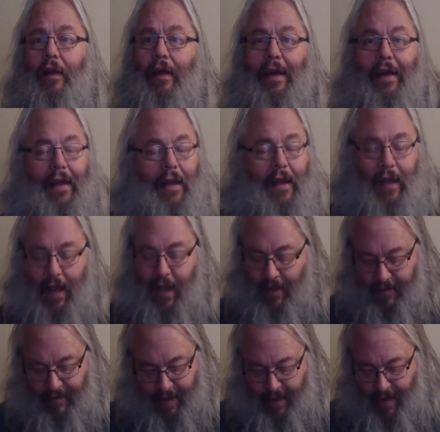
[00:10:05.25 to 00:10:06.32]
Yeah, like I
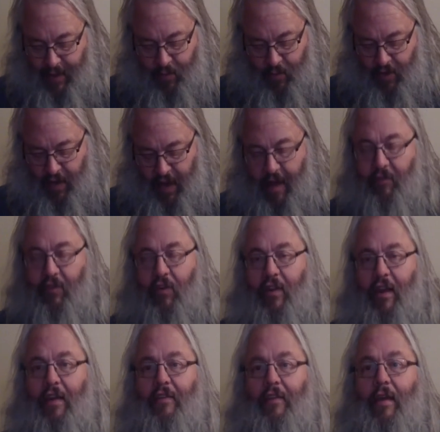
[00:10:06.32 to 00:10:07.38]
say, they wouldn't
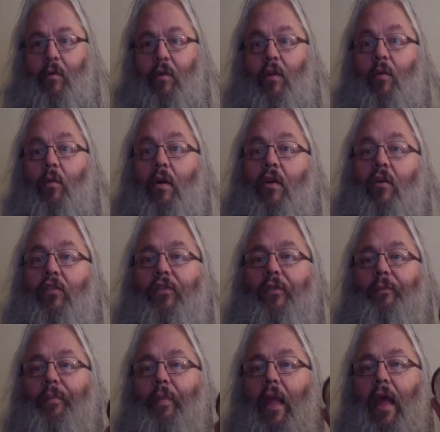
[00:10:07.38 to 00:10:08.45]
advertise they were the worst.
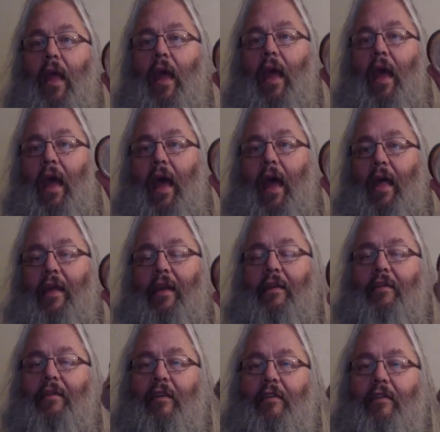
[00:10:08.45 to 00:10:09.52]

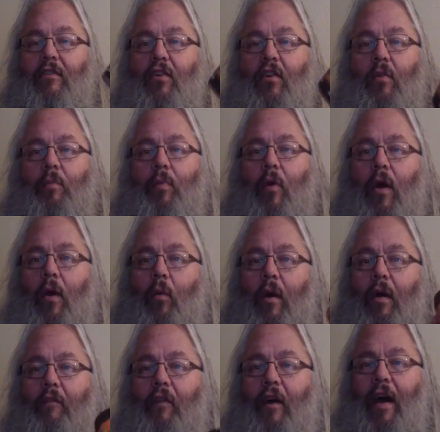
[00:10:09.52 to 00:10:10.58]
This is
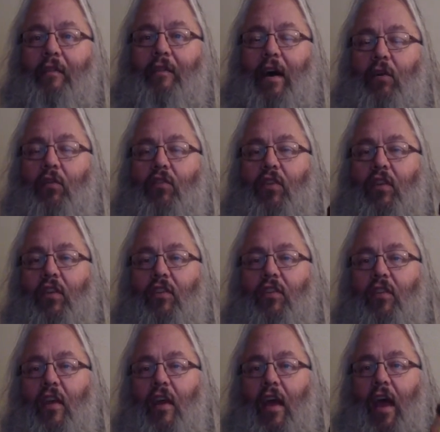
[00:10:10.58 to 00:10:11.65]
2.15
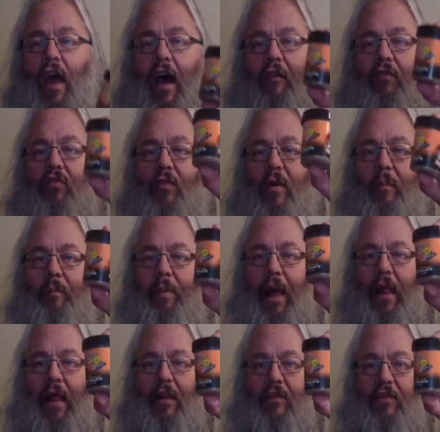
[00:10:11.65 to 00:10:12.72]
ounces of shrimp
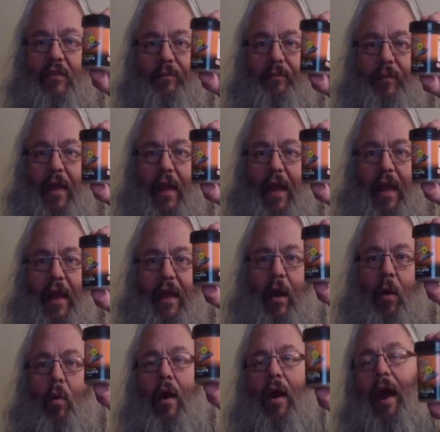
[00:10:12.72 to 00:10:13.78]
pellets.
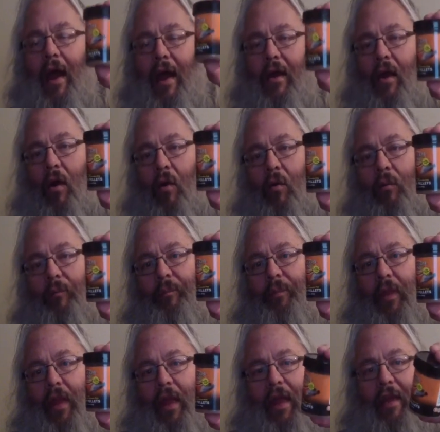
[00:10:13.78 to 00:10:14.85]
Now what I know
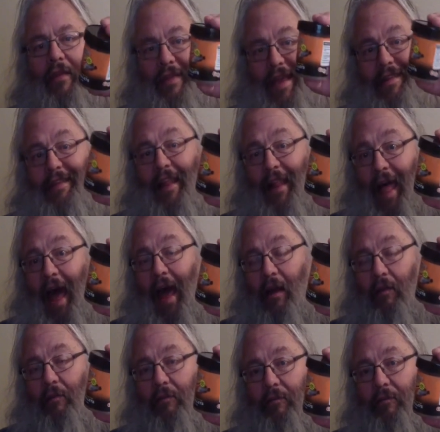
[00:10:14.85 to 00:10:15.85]
is that's a lot.